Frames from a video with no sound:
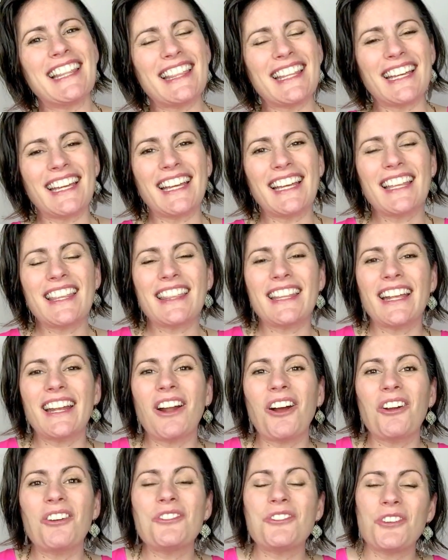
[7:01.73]
think that
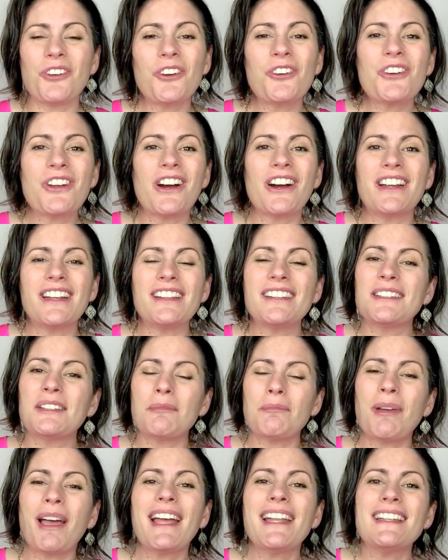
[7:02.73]
our turn on is
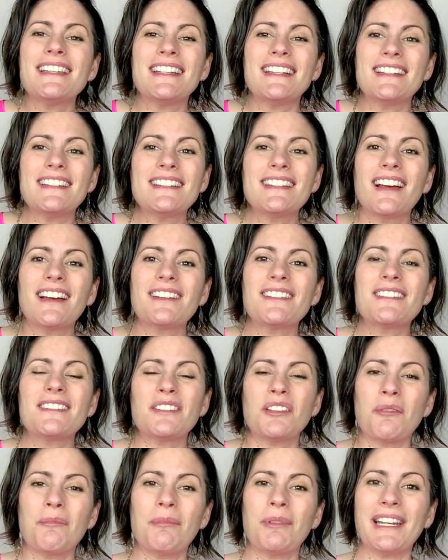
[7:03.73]
dependent on
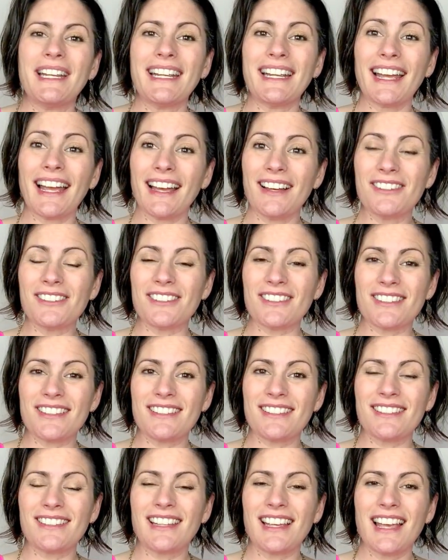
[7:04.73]
somebody
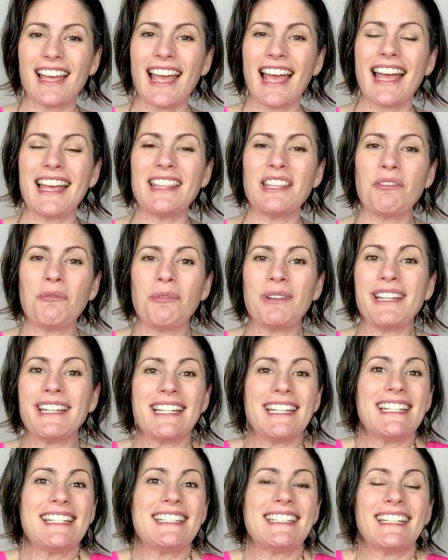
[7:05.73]
else and that we
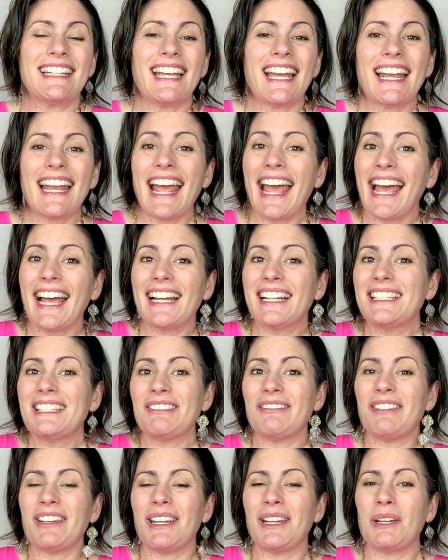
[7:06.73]
need to get
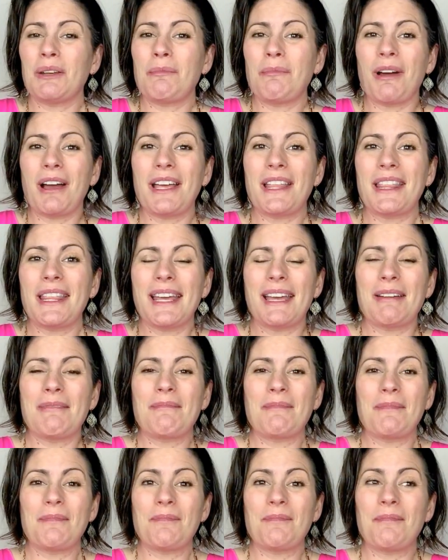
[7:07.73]
activated by
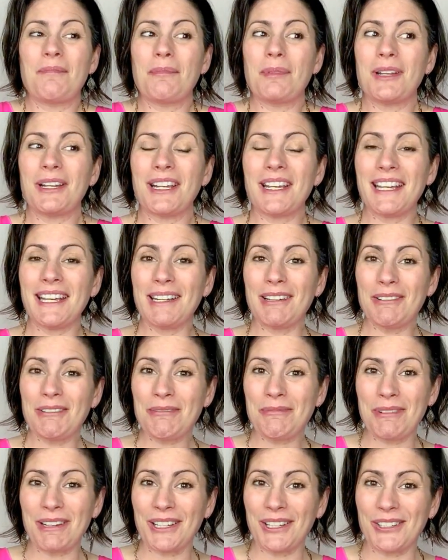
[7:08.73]
them. But here
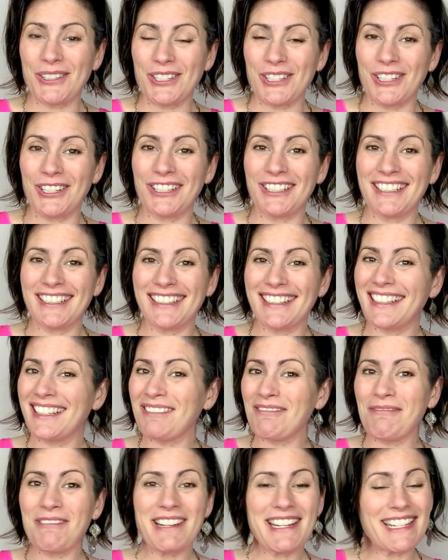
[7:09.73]
we learn
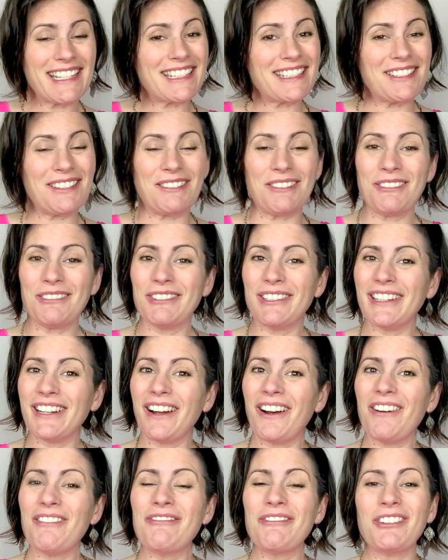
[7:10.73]
that we can do it
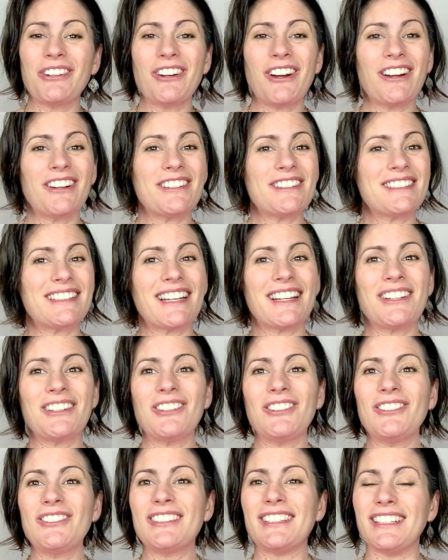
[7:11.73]
all for
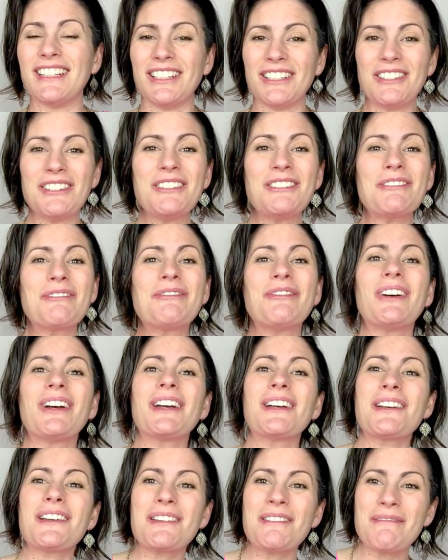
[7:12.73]
ourselves in under
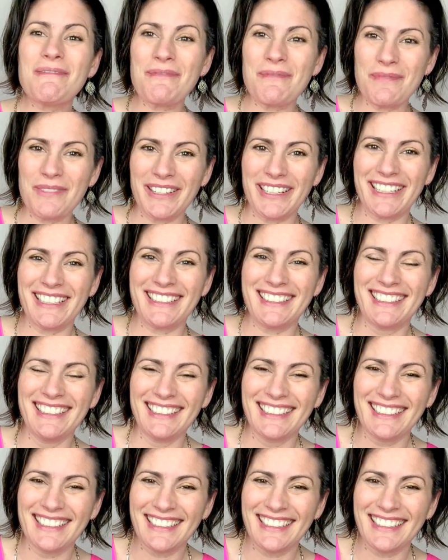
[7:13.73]
5 minutes.